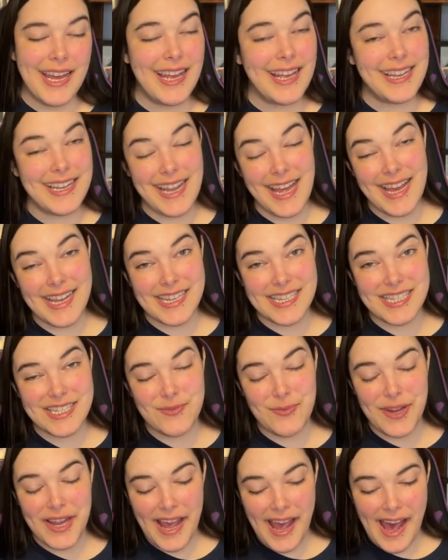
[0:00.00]
Next,
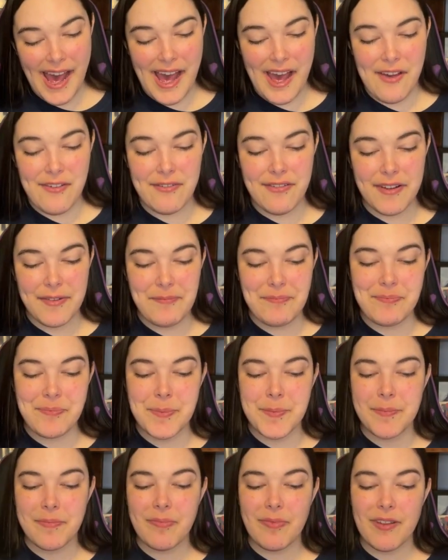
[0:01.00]
we have
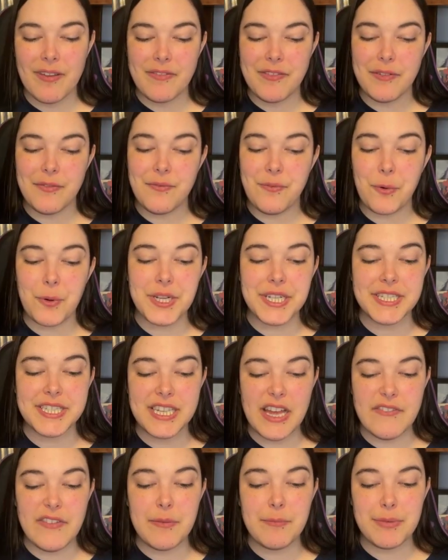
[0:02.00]
the
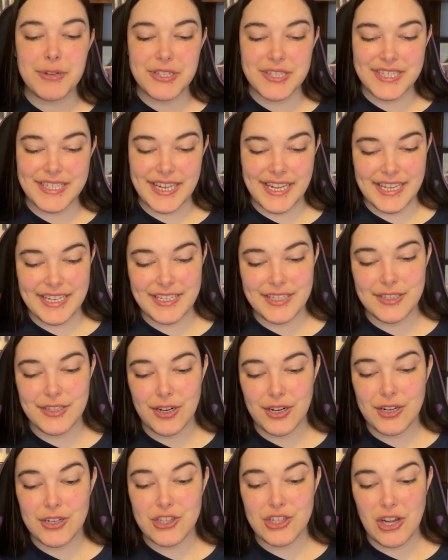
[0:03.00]
47%
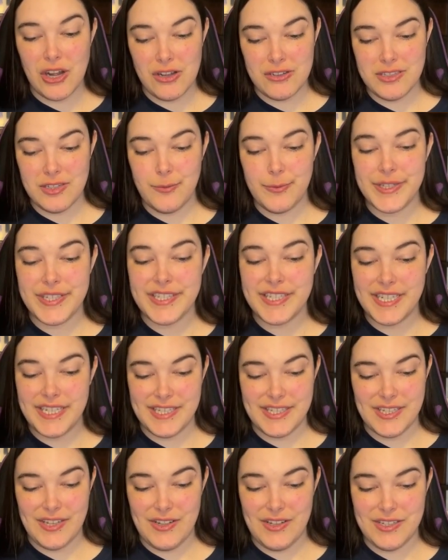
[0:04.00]
dark chocolate with sea
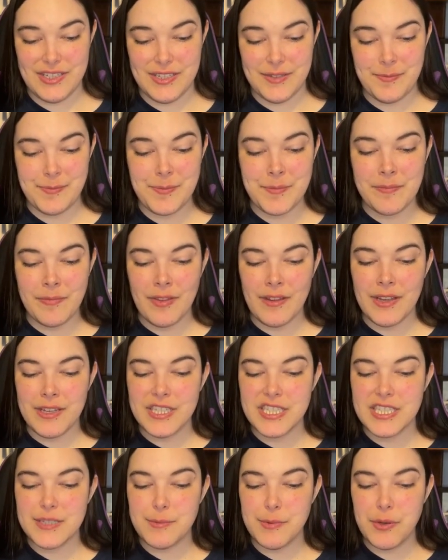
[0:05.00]
salt.
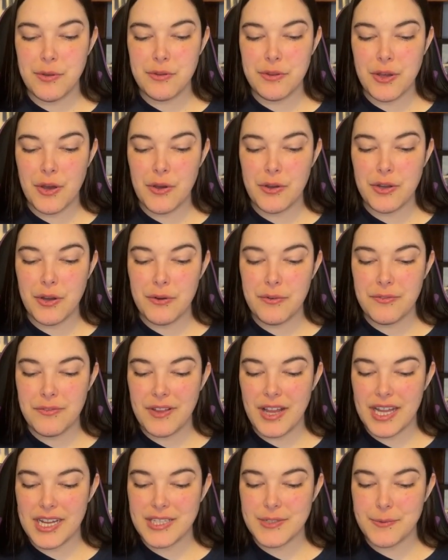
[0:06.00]
Smooth cocoa
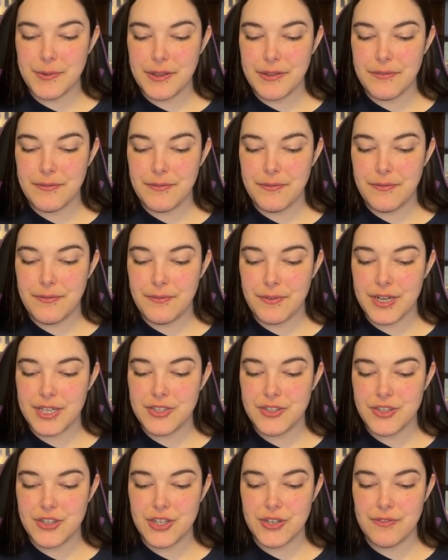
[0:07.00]
flecked with
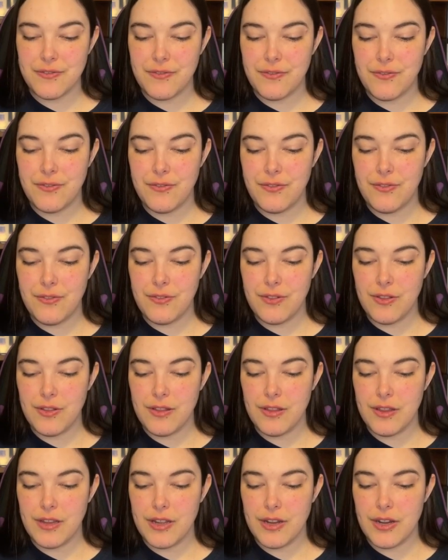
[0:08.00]
French
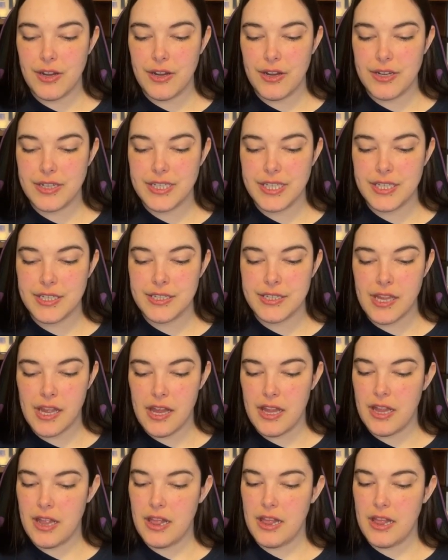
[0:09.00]
fleur de sel.